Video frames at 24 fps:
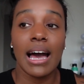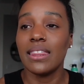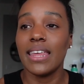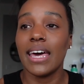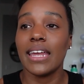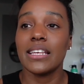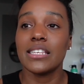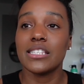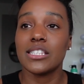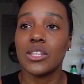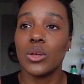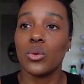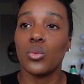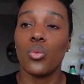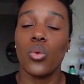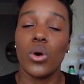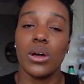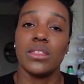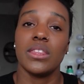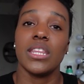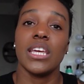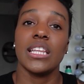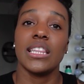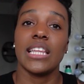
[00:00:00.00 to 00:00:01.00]
That is the
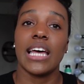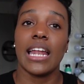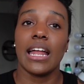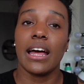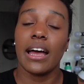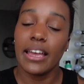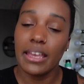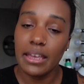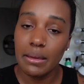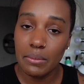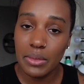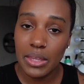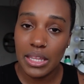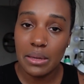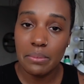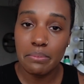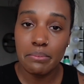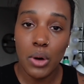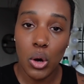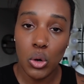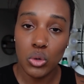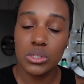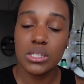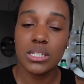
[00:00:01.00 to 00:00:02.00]
one thing that I am the
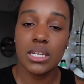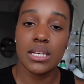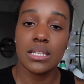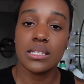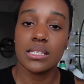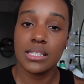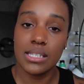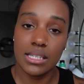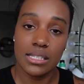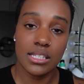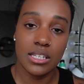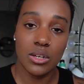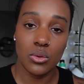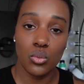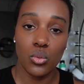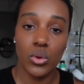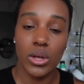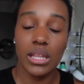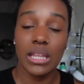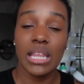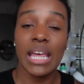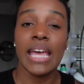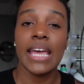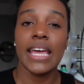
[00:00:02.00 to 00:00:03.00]
most consistent
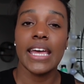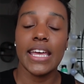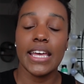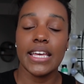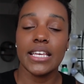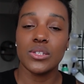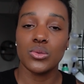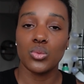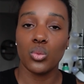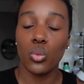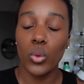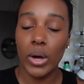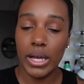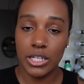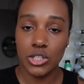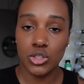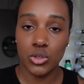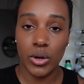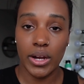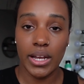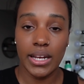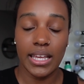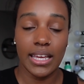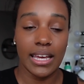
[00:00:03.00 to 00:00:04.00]
with, is weight
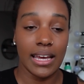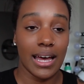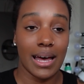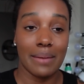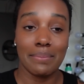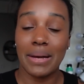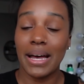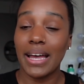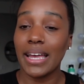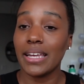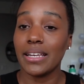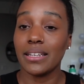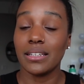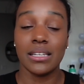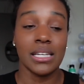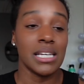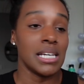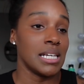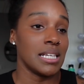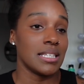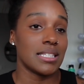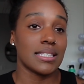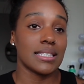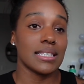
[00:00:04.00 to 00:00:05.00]
training. I might
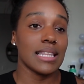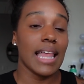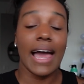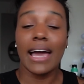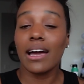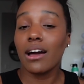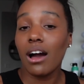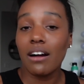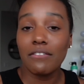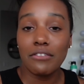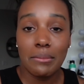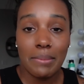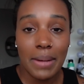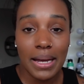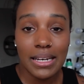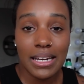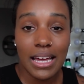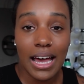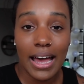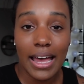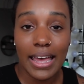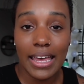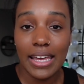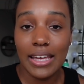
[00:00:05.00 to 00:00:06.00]
slack off on my
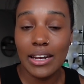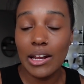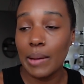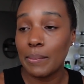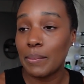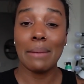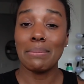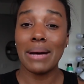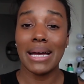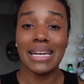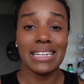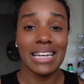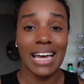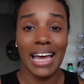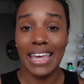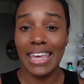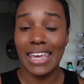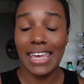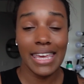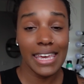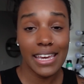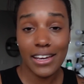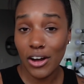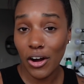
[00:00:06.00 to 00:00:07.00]
diet. I might not
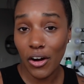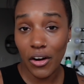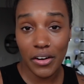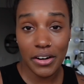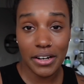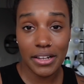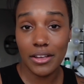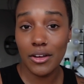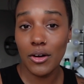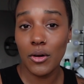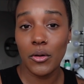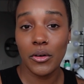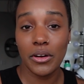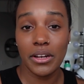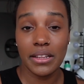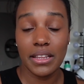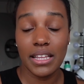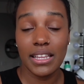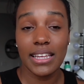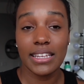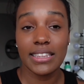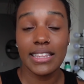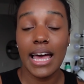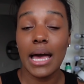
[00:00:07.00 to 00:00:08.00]
hit cardio or
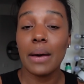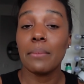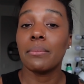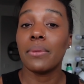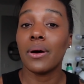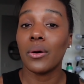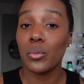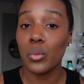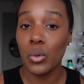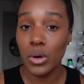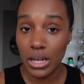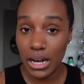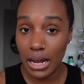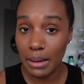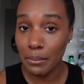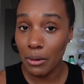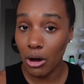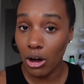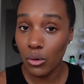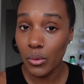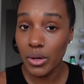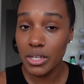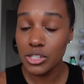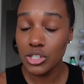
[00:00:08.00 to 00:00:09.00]
anything like that, but what I'm
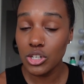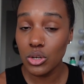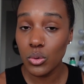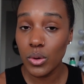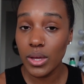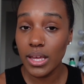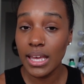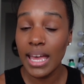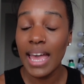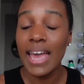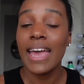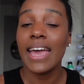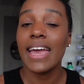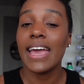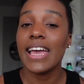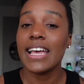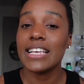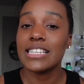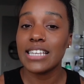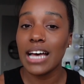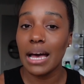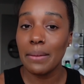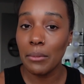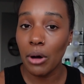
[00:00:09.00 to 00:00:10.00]
always doing
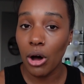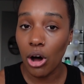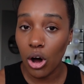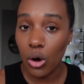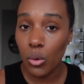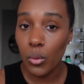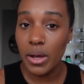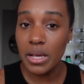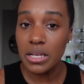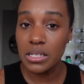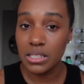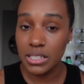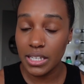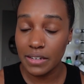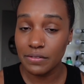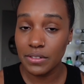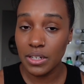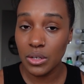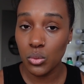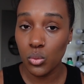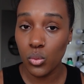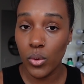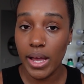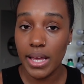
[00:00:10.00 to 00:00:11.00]
is I'm always
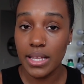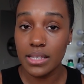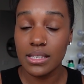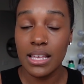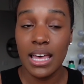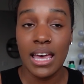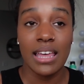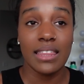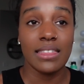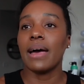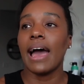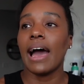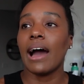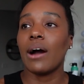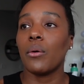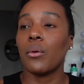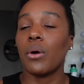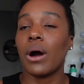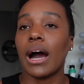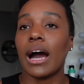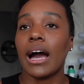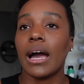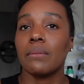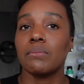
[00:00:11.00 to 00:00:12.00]
lifting weights.
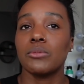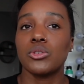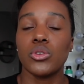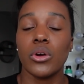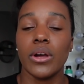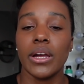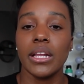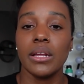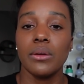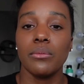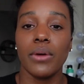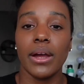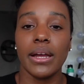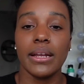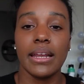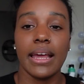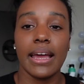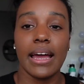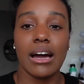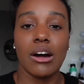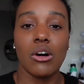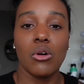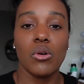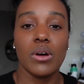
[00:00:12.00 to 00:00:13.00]
How I'm training right
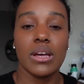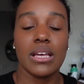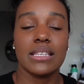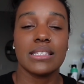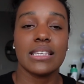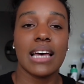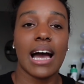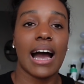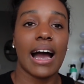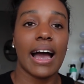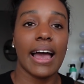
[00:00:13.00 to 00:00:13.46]
now is